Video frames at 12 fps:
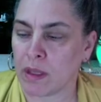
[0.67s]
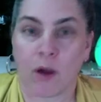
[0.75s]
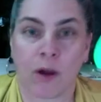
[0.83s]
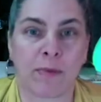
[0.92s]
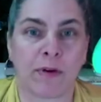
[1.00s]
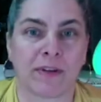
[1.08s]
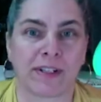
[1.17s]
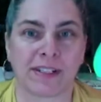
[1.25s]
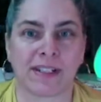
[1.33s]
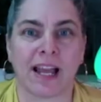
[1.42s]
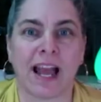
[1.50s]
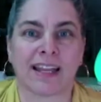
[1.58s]
Okay,
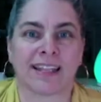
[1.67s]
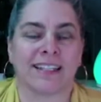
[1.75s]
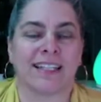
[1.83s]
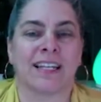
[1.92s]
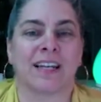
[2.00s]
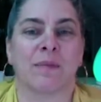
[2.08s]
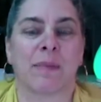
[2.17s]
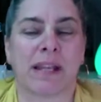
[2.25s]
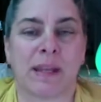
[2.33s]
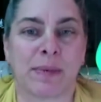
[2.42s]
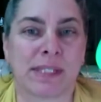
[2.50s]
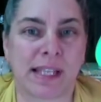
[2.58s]
perfect. Hi, my
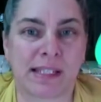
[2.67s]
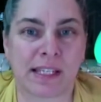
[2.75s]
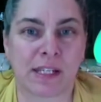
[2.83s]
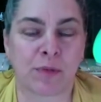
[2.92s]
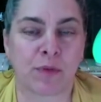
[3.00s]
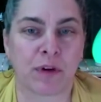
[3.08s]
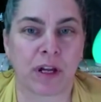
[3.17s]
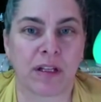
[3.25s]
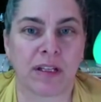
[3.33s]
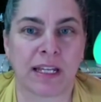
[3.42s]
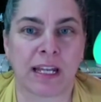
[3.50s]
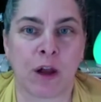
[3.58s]
name is Stacy
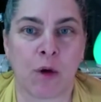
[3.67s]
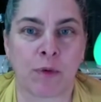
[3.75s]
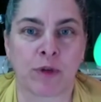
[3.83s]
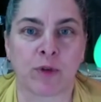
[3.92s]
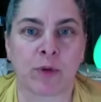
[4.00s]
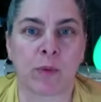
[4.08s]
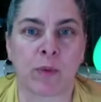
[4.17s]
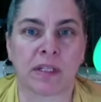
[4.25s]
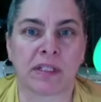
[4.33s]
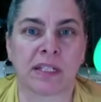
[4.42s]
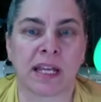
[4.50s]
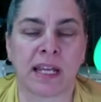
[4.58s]
Kimbrell, and I hope you're doing well
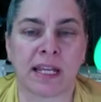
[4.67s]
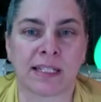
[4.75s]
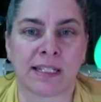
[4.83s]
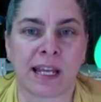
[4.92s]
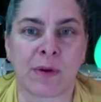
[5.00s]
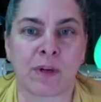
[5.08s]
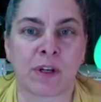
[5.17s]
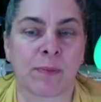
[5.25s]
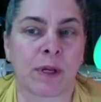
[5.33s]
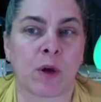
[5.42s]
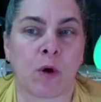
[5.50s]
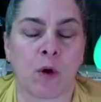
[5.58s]
tonight. And today we're going
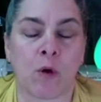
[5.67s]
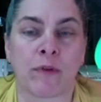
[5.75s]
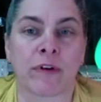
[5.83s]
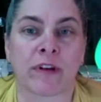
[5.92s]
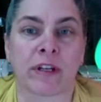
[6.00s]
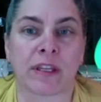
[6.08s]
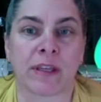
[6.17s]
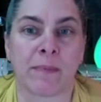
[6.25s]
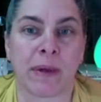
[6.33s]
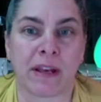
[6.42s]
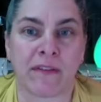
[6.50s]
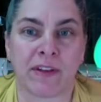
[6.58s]
to be going over the
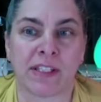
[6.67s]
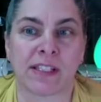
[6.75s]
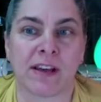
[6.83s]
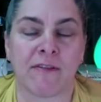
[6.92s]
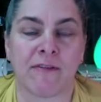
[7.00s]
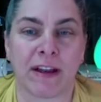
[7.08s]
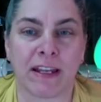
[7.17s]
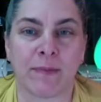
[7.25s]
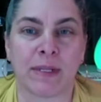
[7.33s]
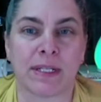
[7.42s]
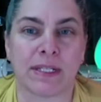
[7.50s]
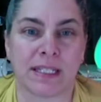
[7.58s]
benefits of
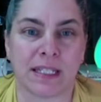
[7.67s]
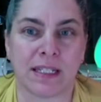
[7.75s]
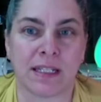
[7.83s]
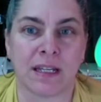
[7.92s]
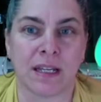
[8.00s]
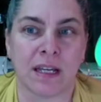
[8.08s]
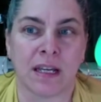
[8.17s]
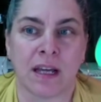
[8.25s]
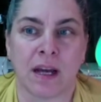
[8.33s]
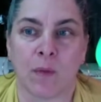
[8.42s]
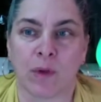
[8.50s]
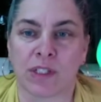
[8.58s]
vitamin D,
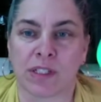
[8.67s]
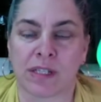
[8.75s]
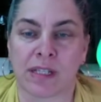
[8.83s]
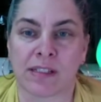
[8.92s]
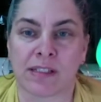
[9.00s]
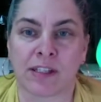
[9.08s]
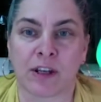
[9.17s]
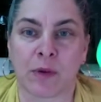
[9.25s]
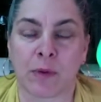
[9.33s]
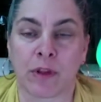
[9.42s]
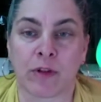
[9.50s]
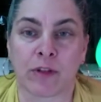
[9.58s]
which is necessary
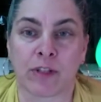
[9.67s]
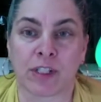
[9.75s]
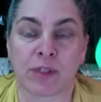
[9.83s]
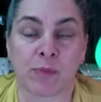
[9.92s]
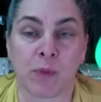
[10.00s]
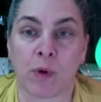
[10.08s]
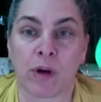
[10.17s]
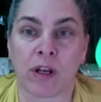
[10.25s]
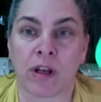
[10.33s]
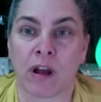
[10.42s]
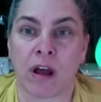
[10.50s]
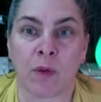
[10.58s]
whether you're just
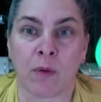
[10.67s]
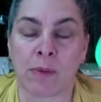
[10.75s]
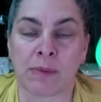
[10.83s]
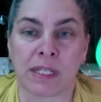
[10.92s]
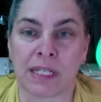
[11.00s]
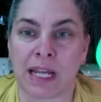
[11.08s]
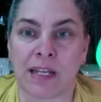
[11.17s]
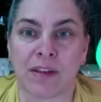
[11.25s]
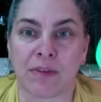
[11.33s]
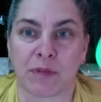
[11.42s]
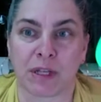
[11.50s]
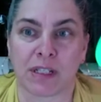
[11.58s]
born all the way up to
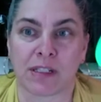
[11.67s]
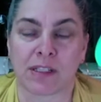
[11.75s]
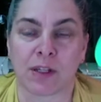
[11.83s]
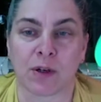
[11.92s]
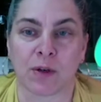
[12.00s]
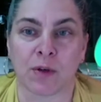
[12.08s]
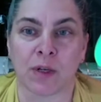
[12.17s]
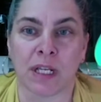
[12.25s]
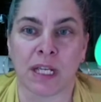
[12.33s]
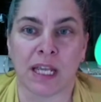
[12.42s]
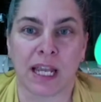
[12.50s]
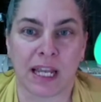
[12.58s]
93. So
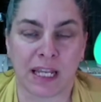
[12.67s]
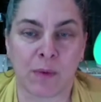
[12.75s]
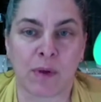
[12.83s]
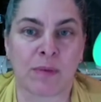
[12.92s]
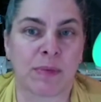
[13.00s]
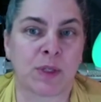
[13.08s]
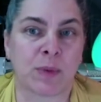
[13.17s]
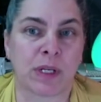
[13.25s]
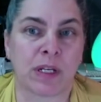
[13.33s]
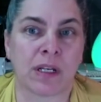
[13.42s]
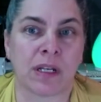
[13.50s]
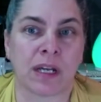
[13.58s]
anyone in
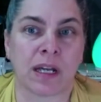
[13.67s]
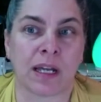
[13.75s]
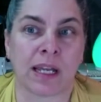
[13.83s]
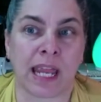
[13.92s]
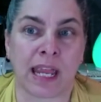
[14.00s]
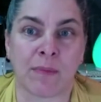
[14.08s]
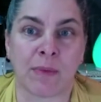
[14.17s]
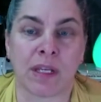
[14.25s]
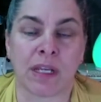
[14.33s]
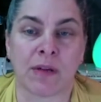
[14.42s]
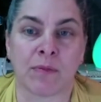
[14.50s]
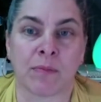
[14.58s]
between can
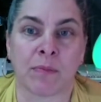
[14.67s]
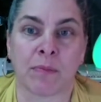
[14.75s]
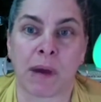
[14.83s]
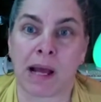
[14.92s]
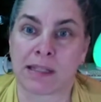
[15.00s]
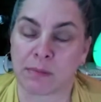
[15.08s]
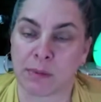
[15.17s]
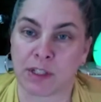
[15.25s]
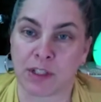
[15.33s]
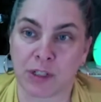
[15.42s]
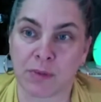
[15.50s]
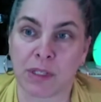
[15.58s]
be and possibly
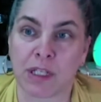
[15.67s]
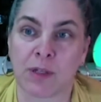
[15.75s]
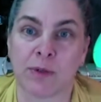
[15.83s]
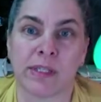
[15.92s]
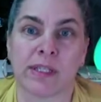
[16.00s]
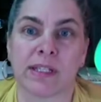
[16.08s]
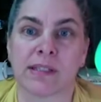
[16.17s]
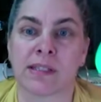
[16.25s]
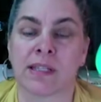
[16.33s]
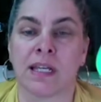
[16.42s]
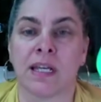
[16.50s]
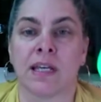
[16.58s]
should be using
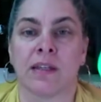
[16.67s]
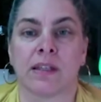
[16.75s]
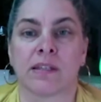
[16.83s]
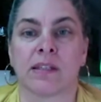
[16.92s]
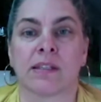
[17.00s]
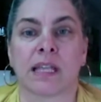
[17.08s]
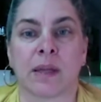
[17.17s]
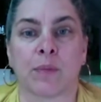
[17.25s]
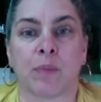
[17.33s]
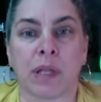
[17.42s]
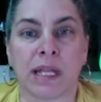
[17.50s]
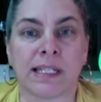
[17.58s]
this. This is a
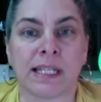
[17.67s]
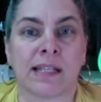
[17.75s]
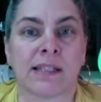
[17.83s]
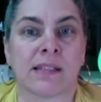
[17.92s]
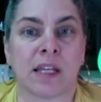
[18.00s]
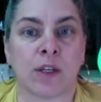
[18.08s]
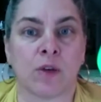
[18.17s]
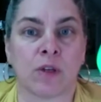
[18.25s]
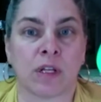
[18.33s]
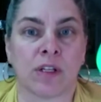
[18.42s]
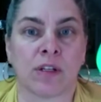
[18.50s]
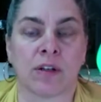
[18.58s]
blood test that you
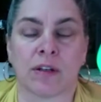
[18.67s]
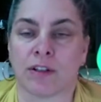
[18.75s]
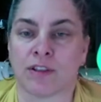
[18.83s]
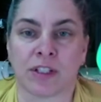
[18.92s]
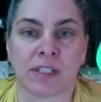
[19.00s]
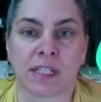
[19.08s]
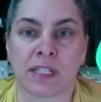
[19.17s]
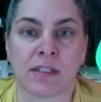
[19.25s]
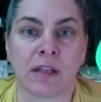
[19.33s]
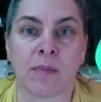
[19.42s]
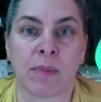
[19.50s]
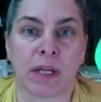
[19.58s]
can just get
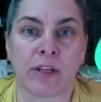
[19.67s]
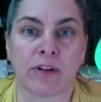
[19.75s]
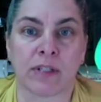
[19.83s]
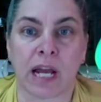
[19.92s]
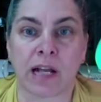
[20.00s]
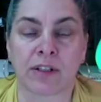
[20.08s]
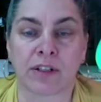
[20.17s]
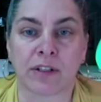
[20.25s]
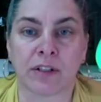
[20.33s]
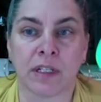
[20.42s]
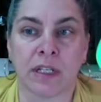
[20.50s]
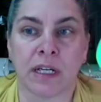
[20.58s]
done by your doctor.